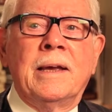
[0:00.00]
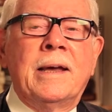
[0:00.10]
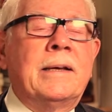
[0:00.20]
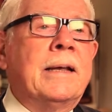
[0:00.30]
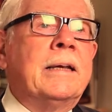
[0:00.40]

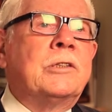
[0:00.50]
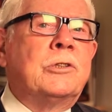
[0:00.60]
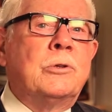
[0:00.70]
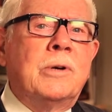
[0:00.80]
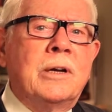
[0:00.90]
It
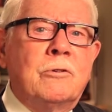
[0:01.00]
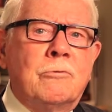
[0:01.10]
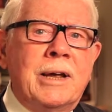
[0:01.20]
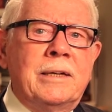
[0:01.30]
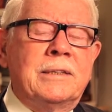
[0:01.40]
leads to a
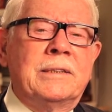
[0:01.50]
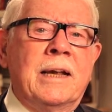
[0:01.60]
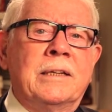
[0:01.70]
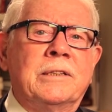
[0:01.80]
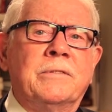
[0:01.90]
greater
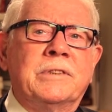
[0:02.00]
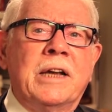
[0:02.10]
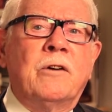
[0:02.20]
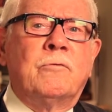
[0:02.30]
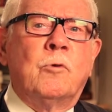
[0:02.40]
sense of
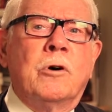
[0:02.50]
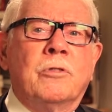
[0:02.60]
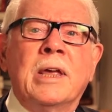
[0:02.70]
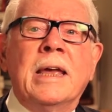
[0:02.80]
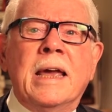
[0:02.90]

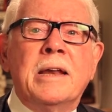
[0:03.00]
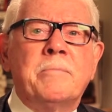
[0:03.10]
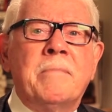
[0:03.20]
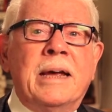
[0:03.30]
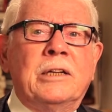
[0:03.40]
self-worth.
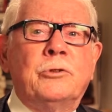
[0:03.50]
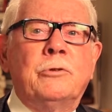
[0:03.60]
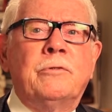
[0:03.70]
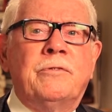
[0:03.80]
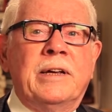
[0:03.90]
It makes
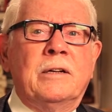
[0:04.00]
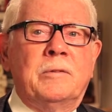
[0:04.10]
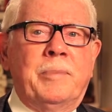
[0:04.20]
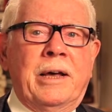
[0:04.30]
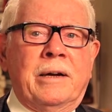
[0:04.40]
you
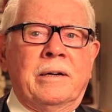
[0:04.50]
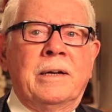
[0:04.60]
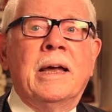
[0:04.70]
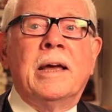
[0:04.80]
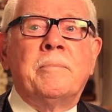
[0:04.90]
feel better.
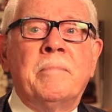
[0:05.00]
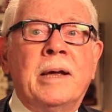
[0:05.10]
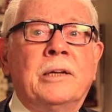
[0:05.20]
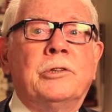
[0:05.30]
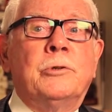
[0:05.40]
It
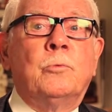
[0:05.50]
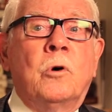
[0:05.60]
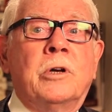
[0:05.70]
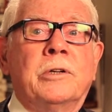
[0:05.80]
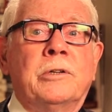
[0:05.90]
makes you
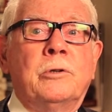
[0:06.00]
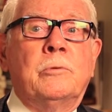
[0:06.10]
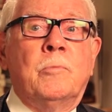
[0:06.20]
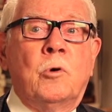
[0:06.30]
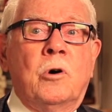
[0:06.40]
want to
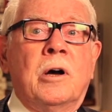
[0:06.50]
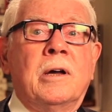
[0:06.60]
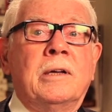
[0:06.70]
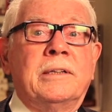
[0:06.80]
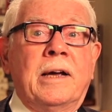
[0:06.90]
do more
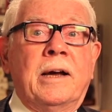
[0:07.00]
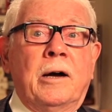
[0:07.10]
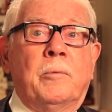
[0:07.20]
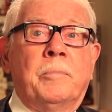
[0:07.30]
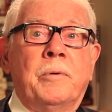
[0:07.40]
to
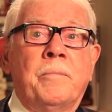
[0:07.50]
help.